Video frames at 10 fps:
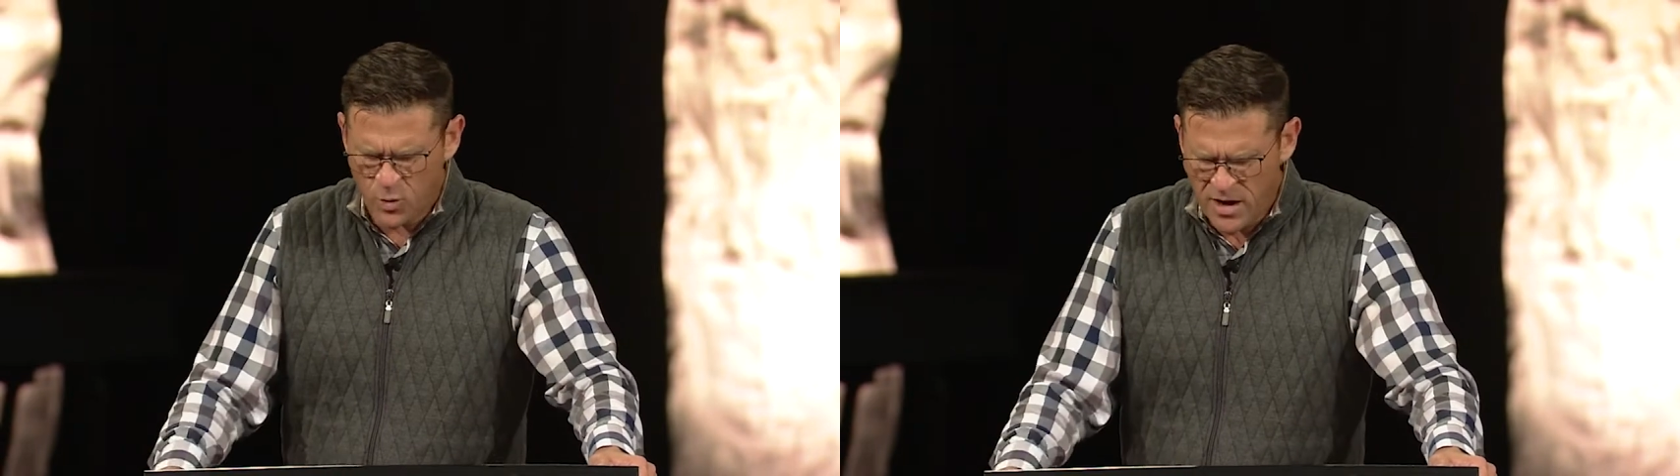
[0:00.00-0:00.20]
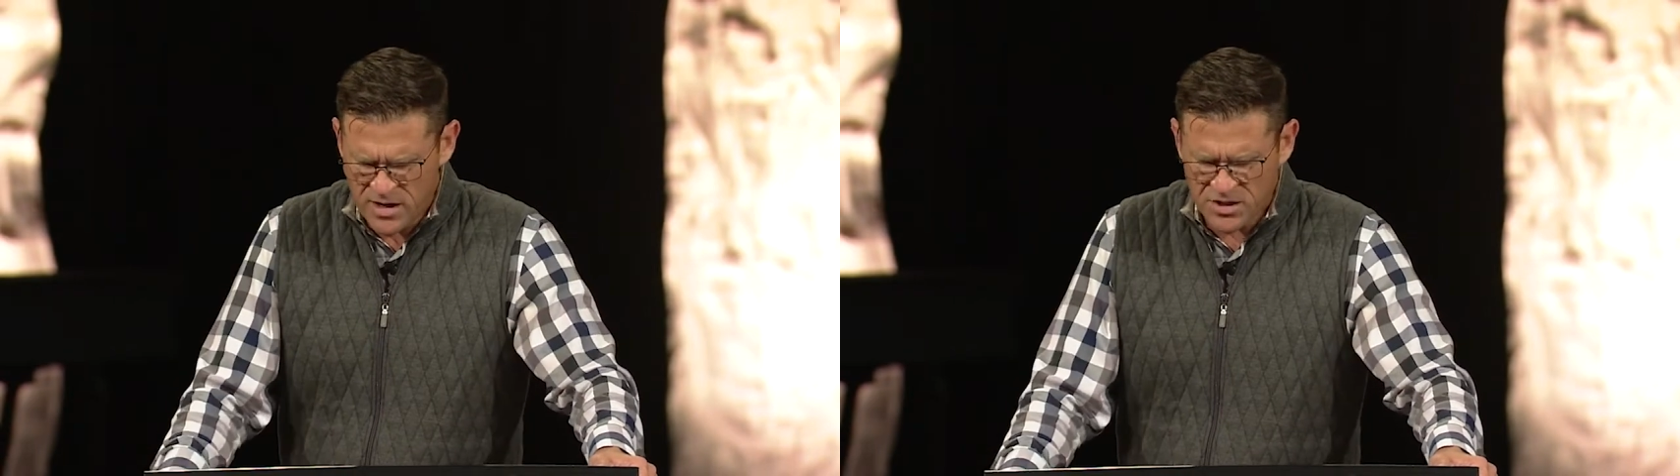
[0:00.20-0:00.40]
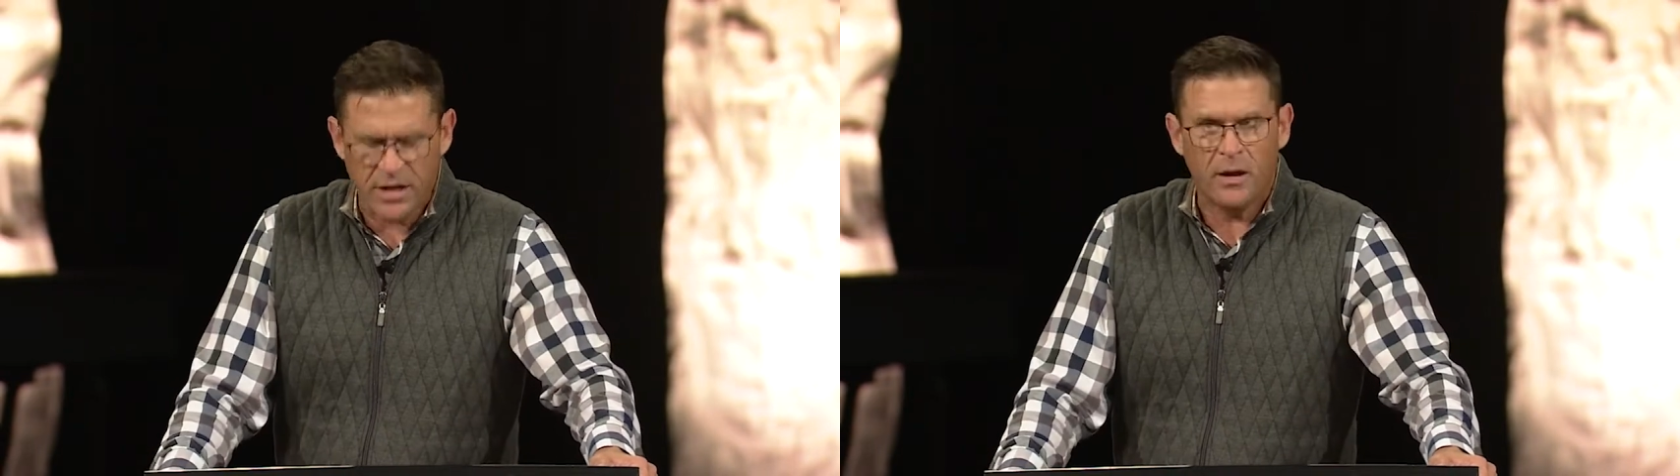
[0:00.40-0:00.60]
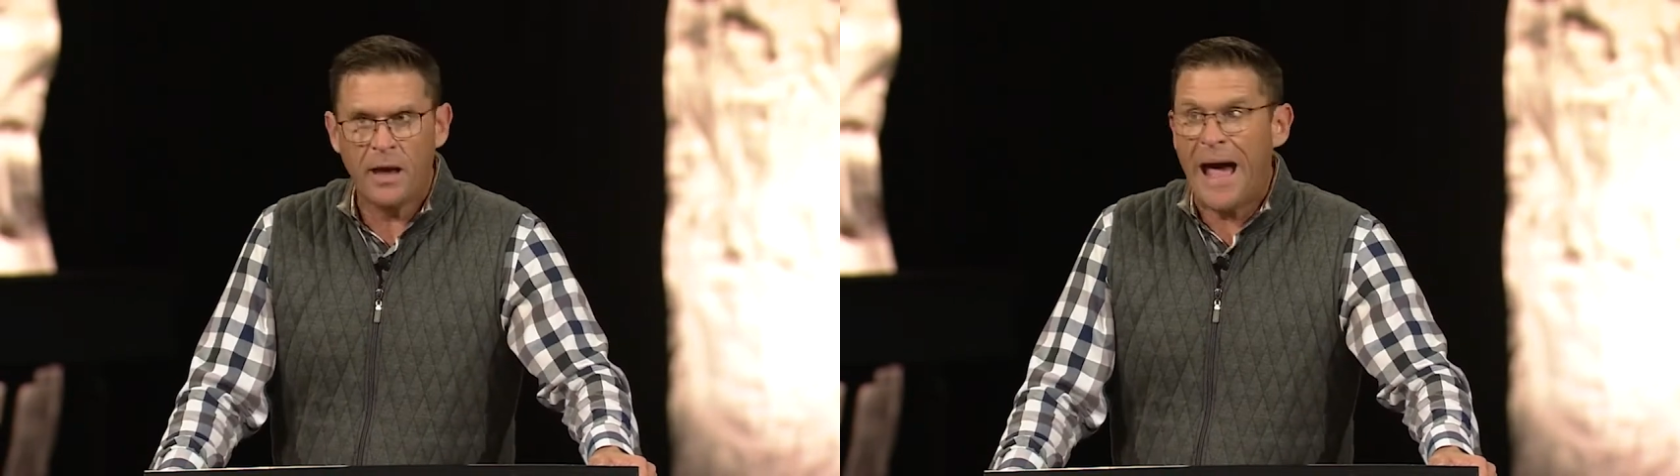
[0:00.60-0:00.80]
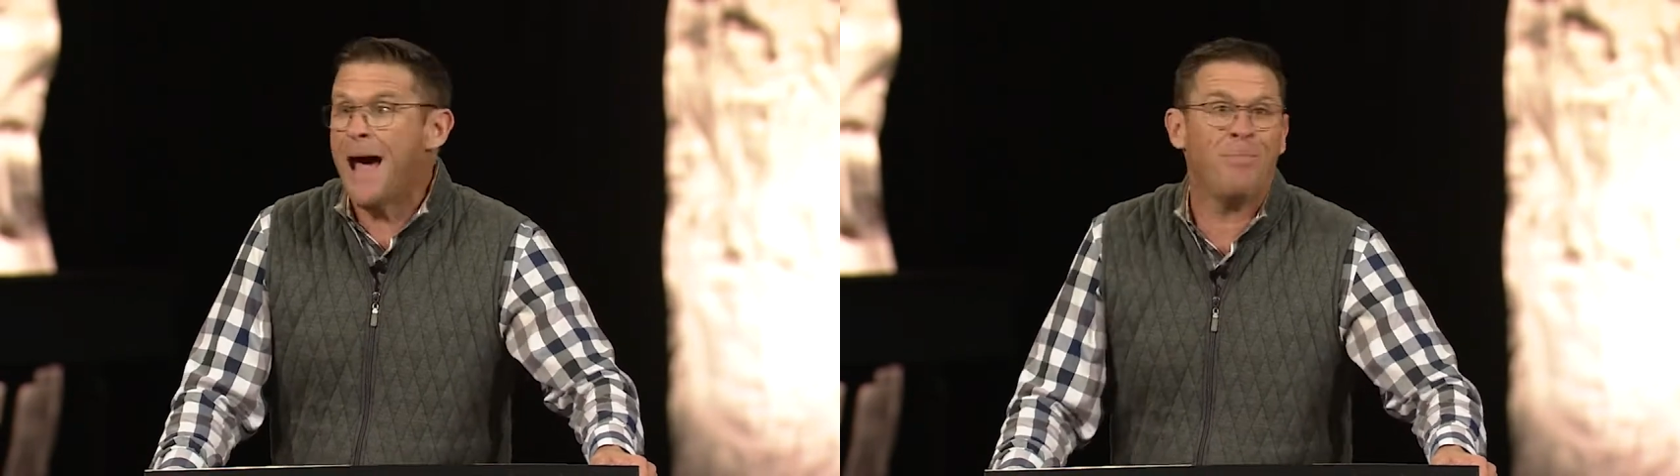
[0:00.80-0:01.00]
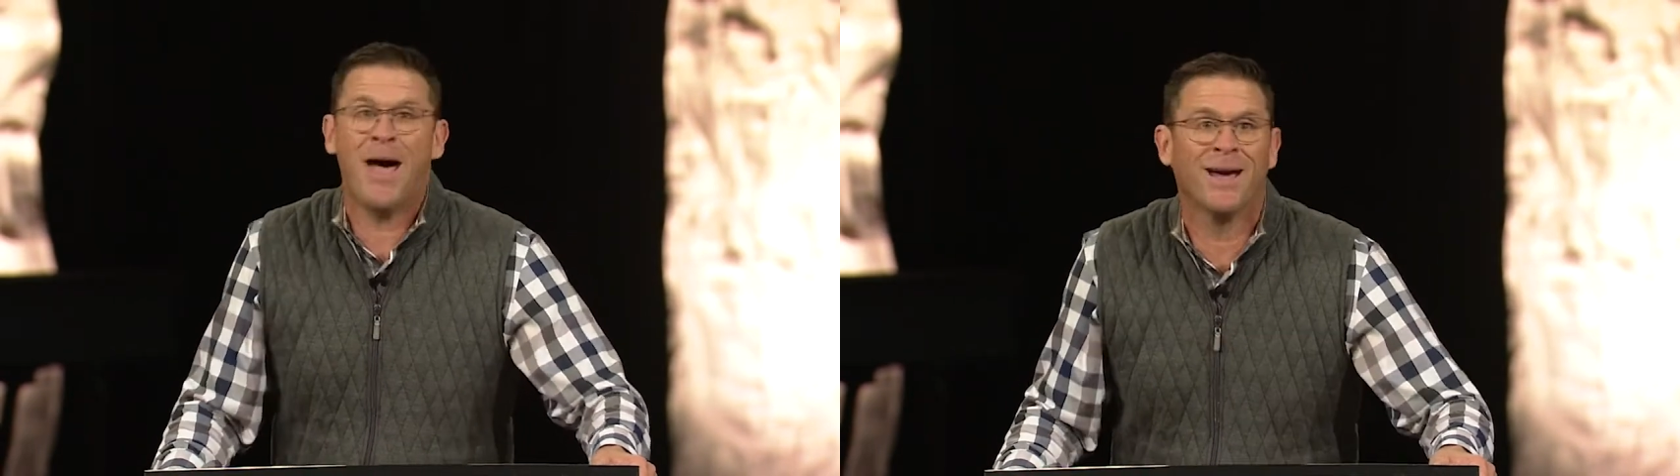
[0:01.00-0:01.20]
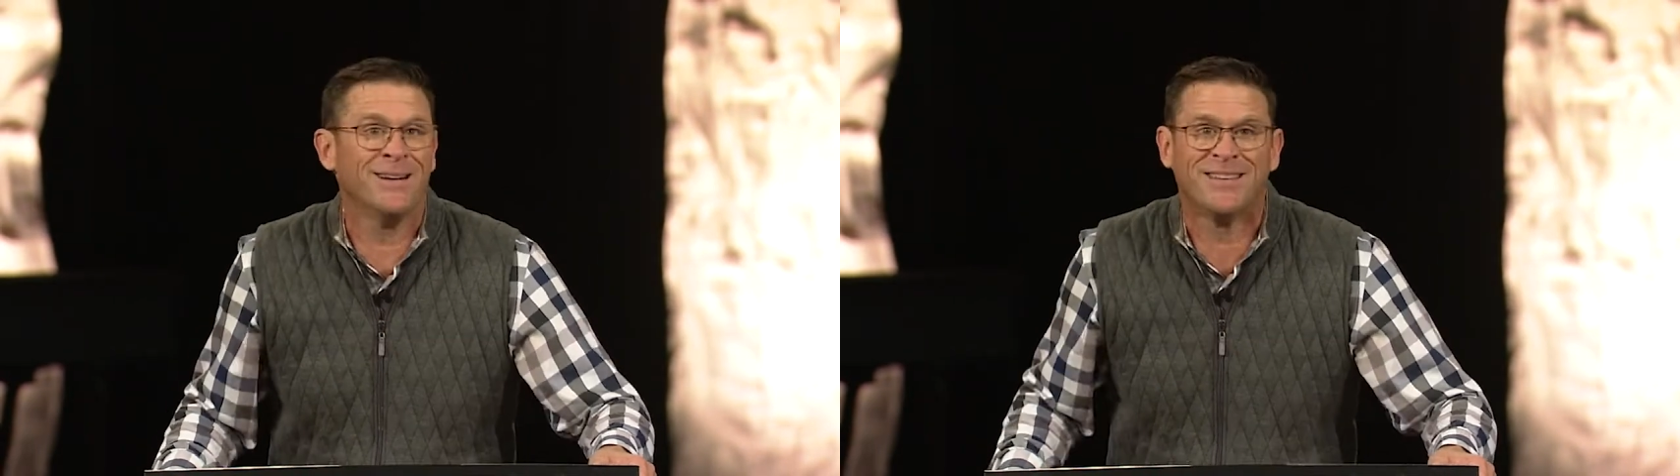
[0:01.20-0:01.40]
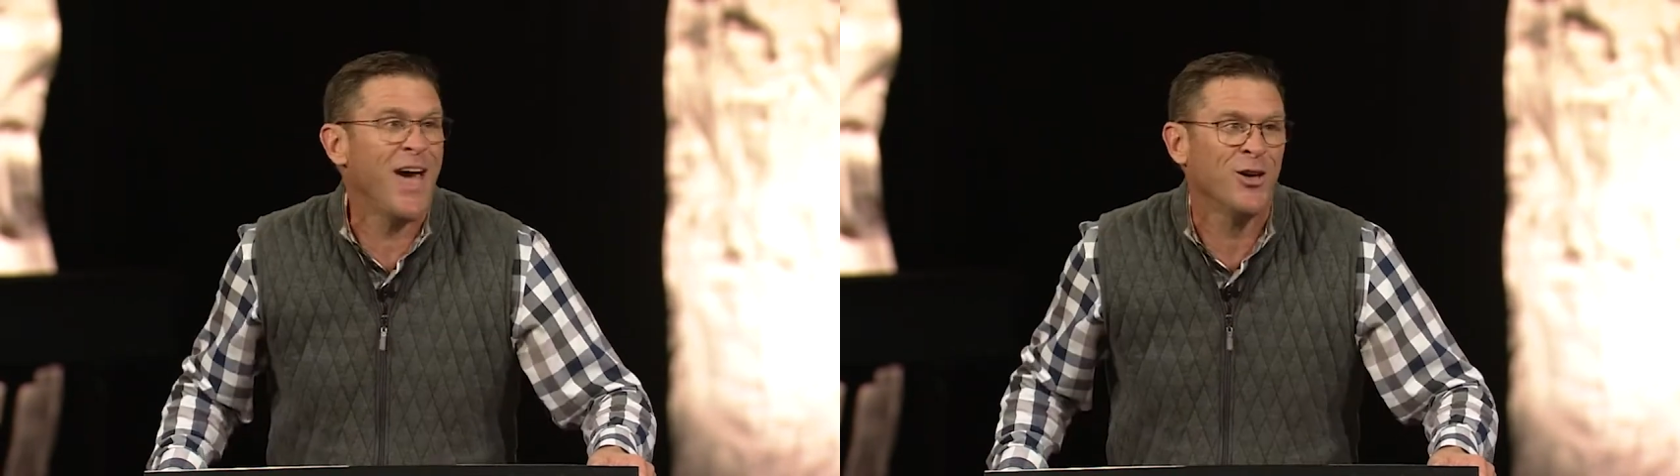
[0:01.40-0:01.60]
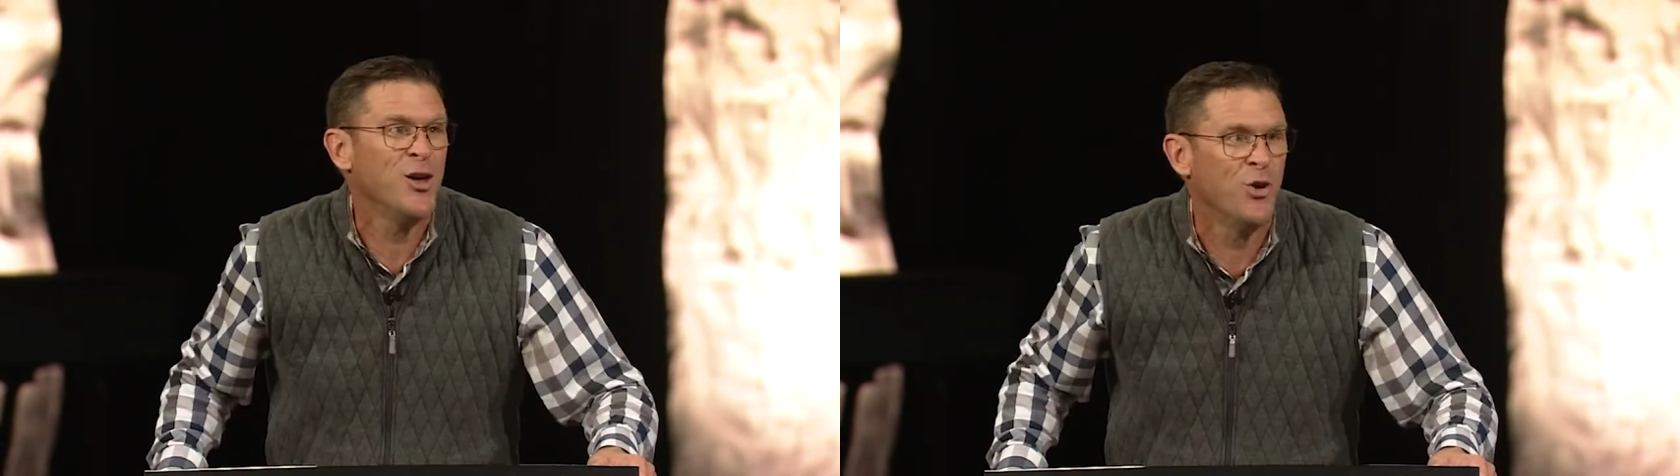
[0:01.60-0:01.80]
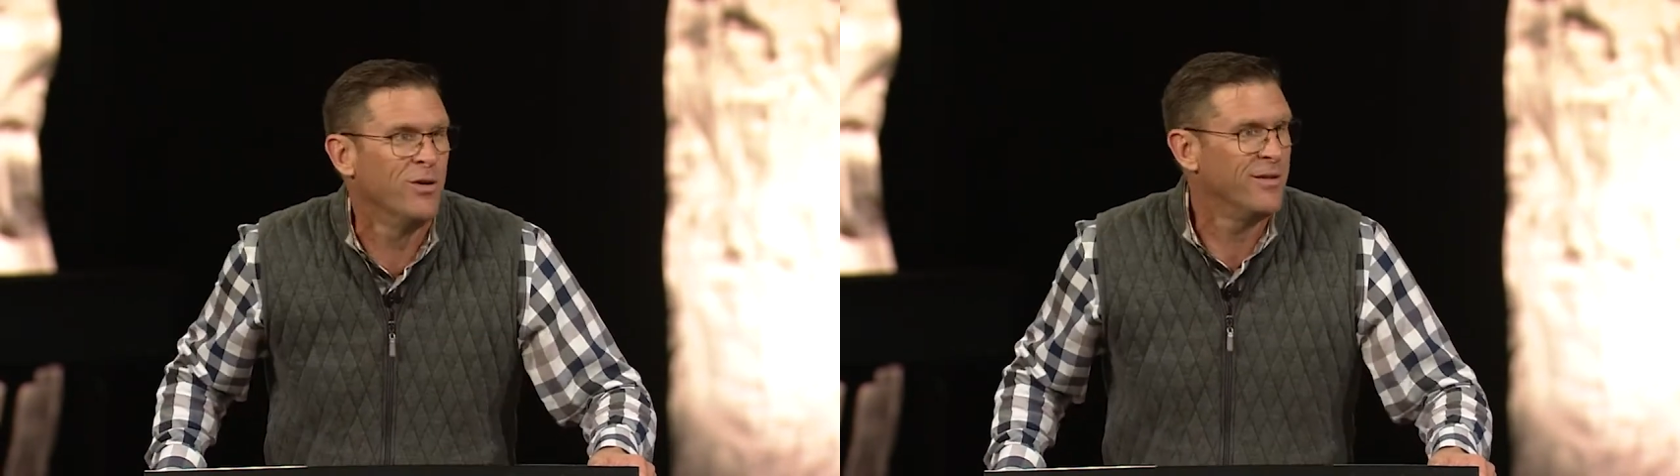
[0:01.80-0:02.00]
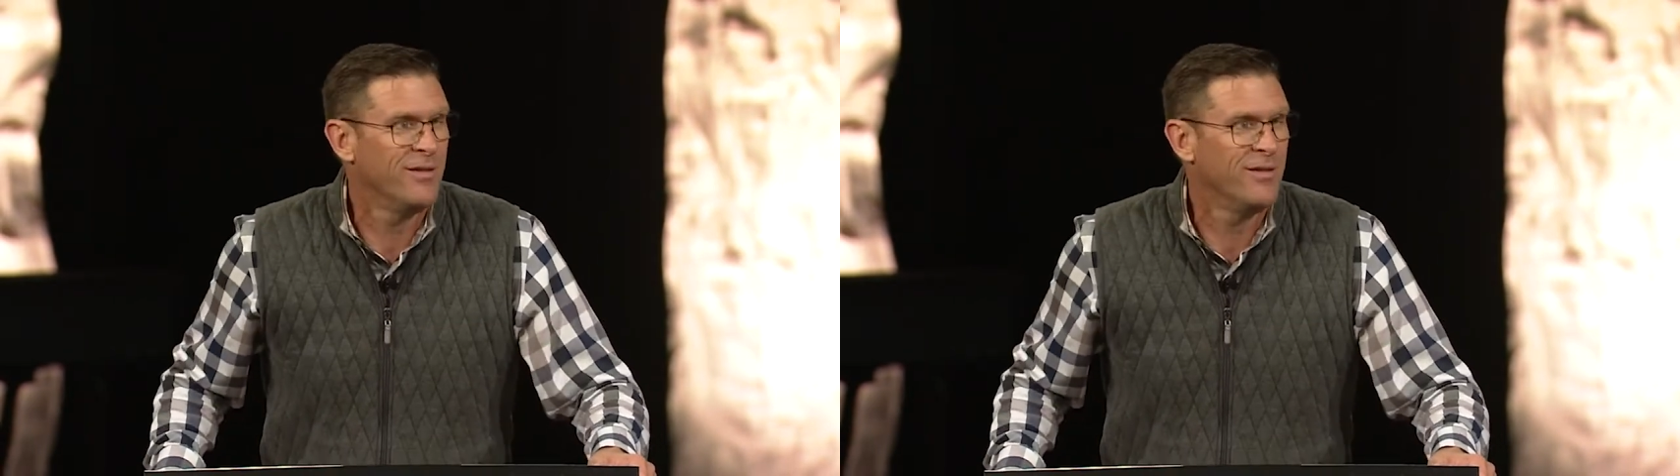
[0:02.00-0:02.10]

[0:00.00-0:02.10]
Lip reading: Where is it? I'm not going to tell you,